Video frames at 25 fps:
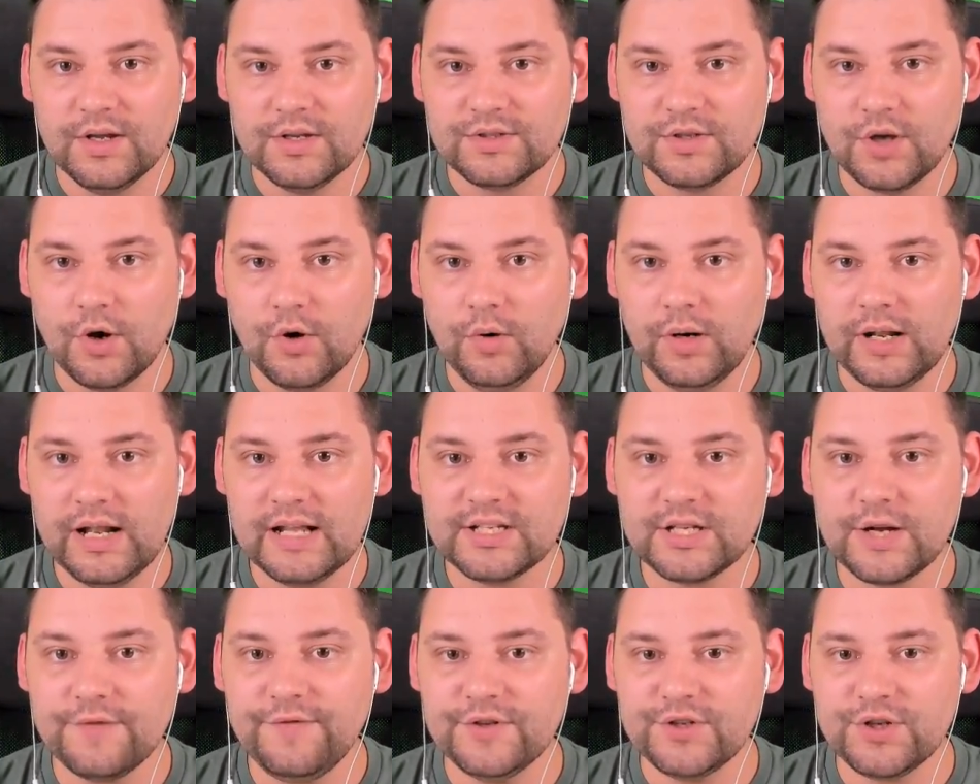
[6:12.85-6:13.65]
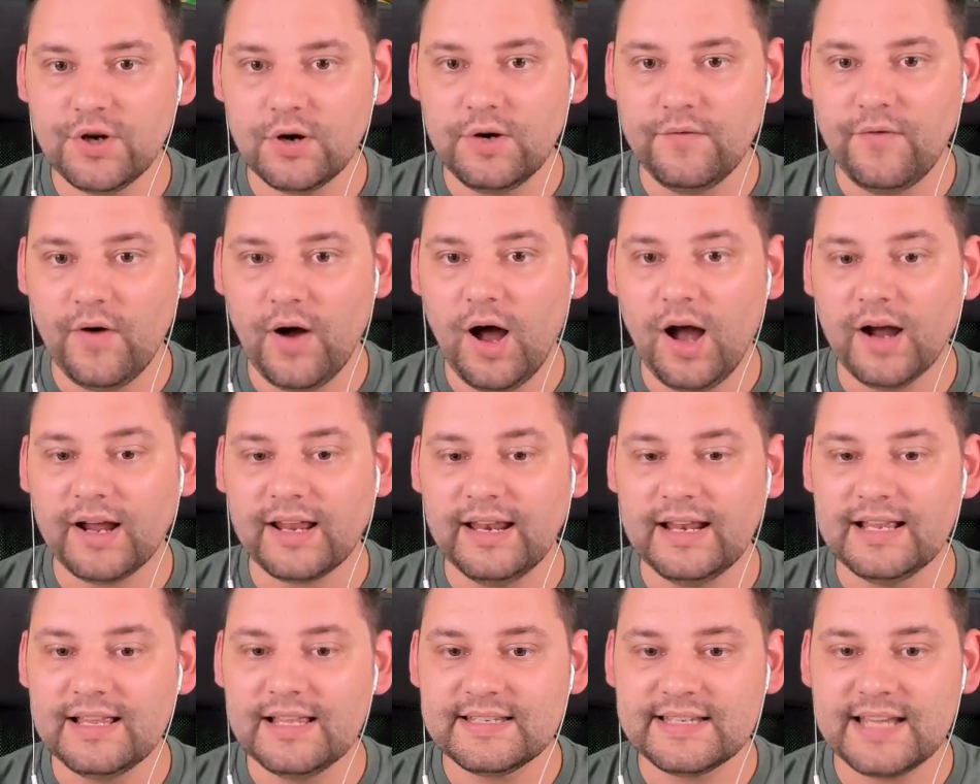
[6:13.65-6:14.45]
So let's go for Joan of
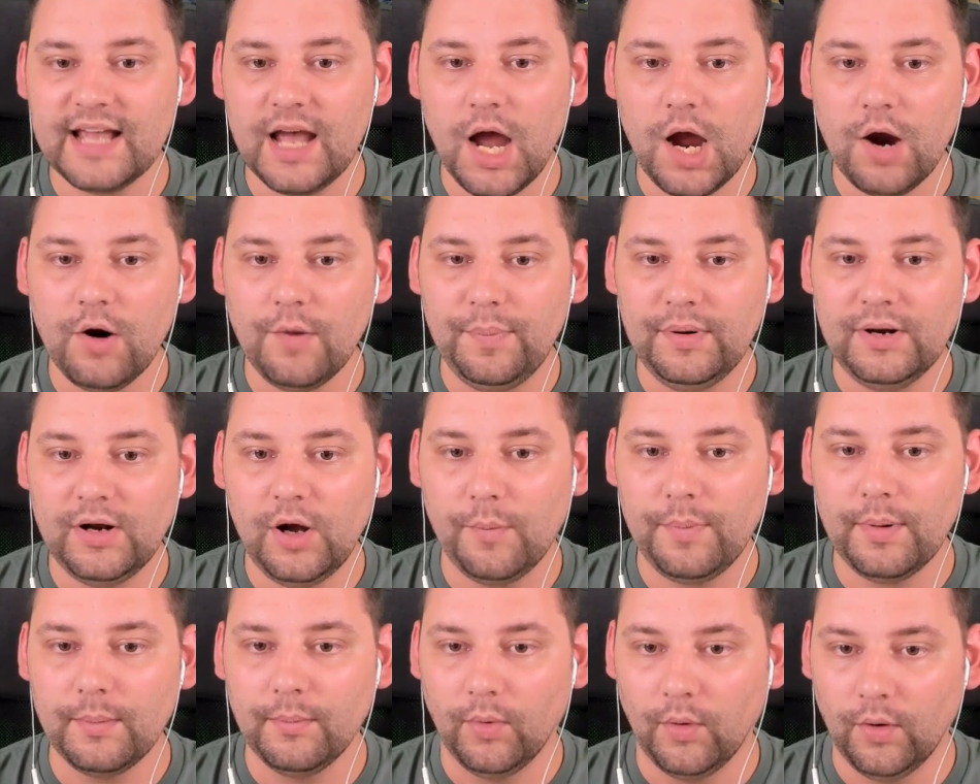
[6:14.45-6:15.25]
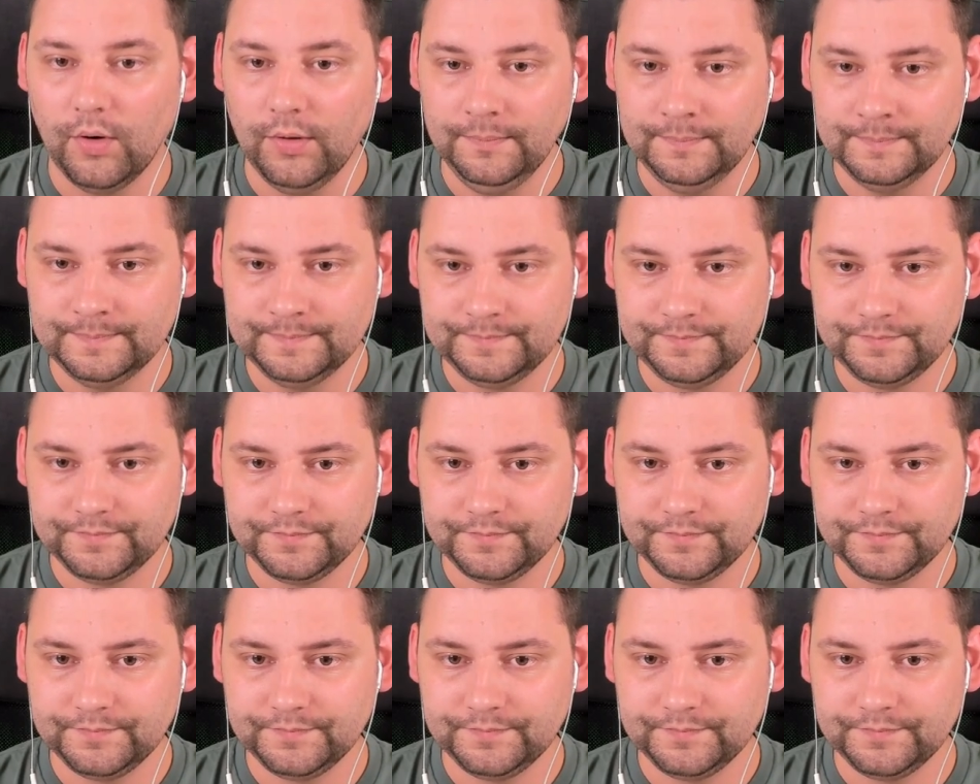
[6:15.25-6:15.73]
Arc. Let's get her up a little bit more.